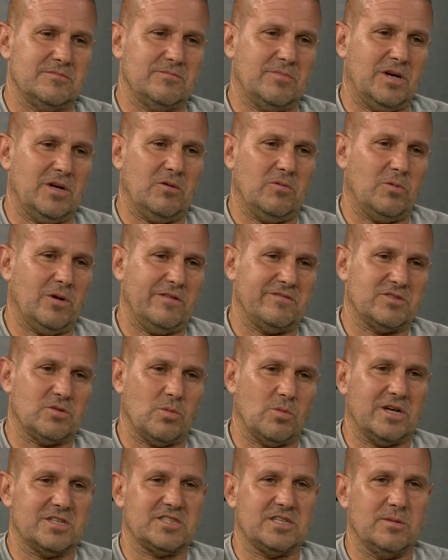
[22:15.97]
my wife's
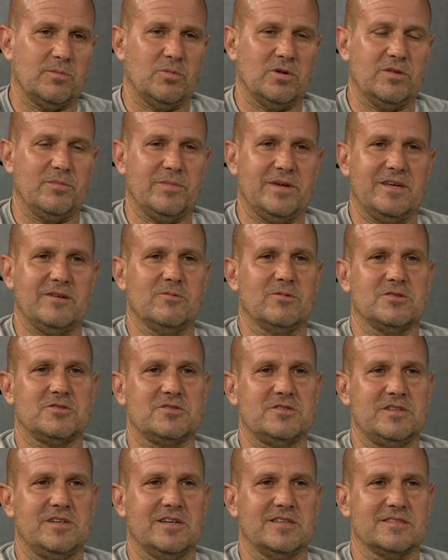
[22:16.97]
watching them with me, which
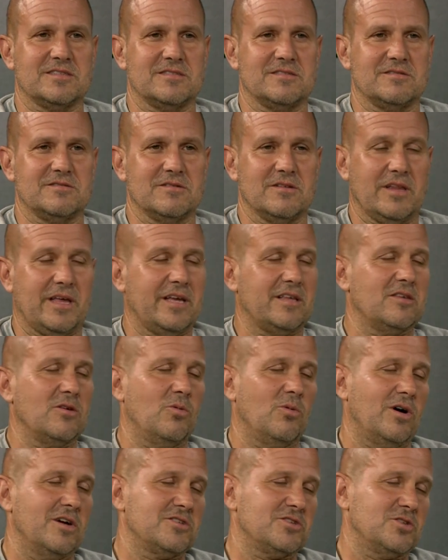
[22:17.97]
she doesn't like to
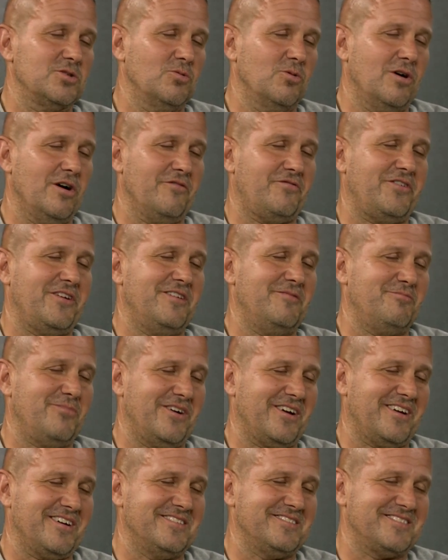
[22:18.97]
watch too often
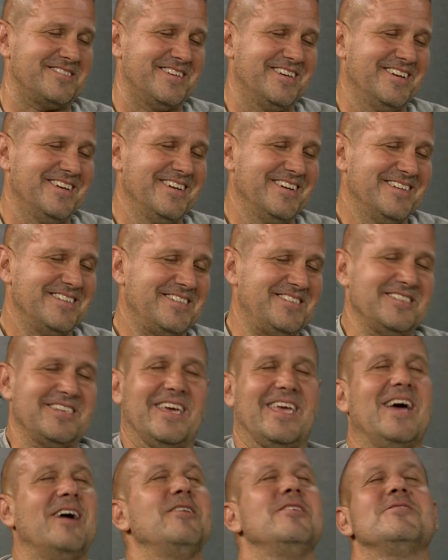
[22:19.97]
because she's
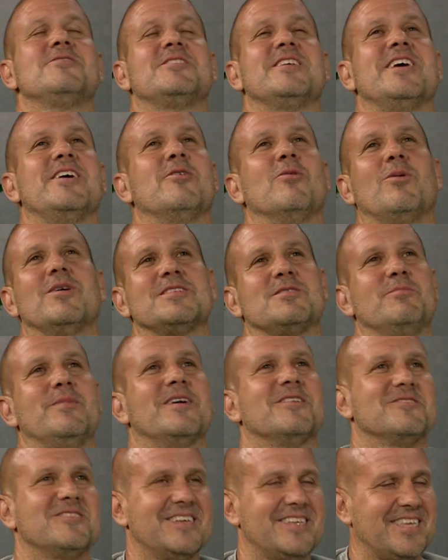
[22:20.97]
like, "How do you sit here and watch
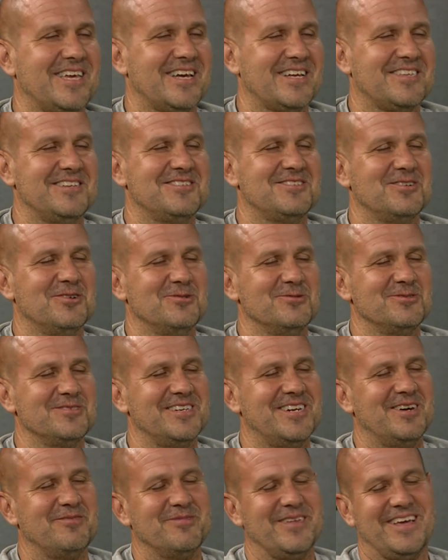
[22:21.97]
metal detecting shows?"
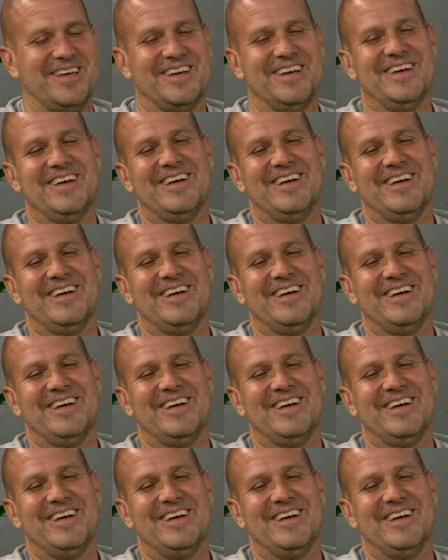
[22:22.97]
And I'm like,